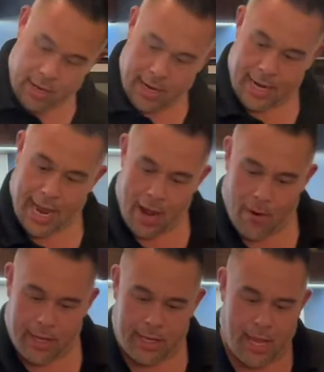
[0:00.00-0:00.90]
Now
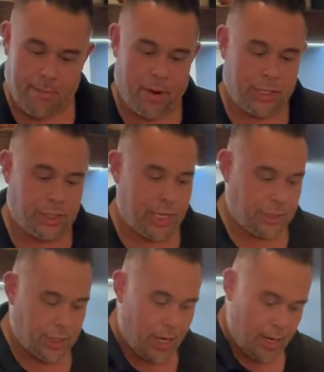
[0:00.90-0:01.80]
I can get my
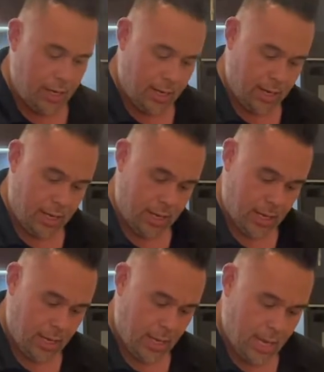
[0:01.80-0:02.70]
ginger.
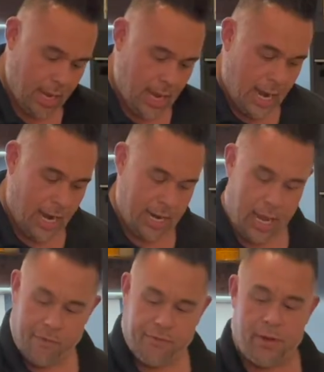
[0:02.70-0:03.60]
And
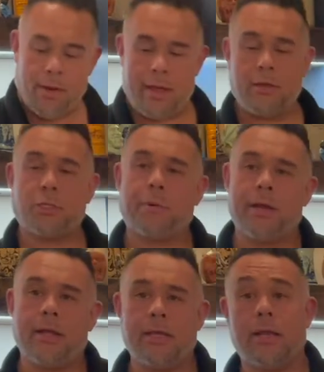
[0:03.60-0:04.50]
if you like your spring
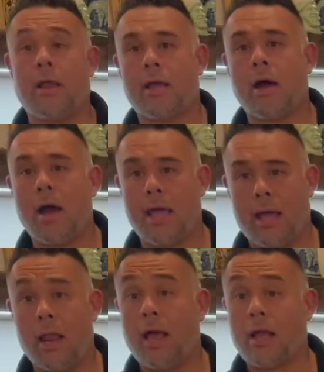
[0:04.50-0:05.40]
onion like
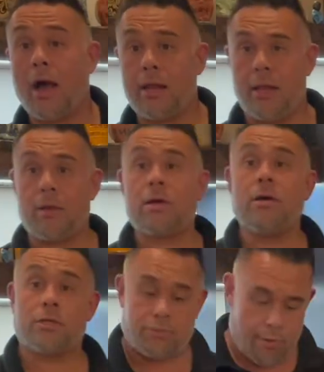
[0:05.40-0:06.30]
I do,
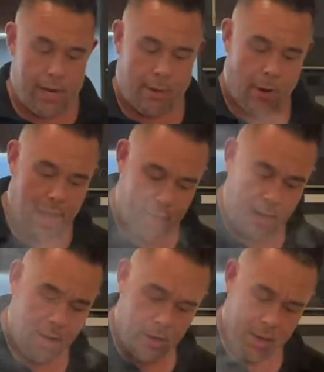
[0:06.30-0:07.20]
cooked really well,
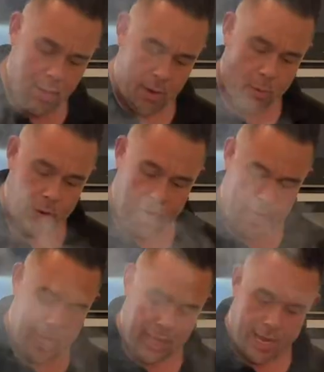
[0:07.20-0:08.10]
we're going
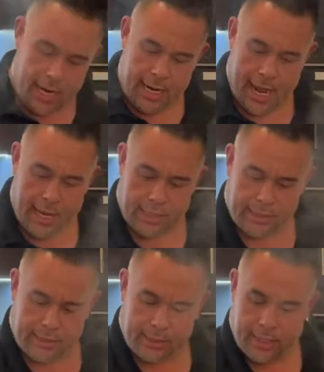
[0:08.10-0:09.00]
to get that in
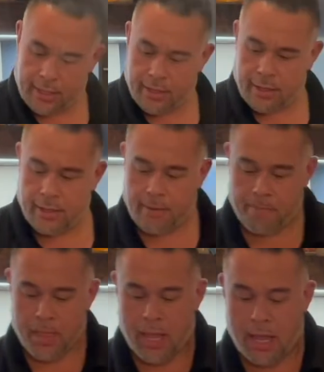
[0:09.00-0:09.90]
next.
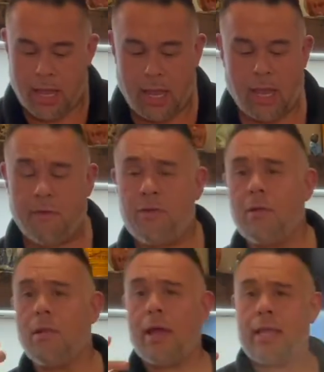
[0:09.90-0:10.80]
If
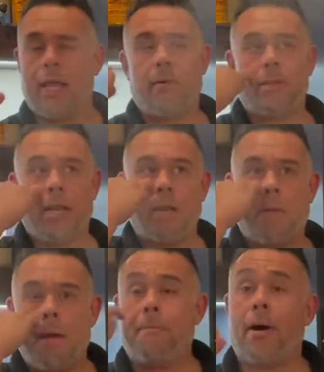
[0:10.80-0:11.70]
you like it with a little
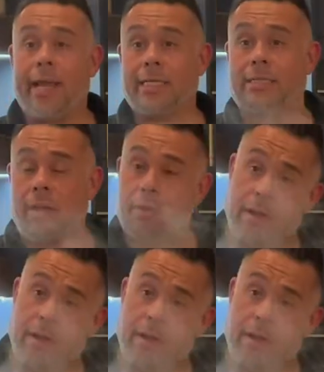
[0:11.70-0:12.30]
bit of bite still, you can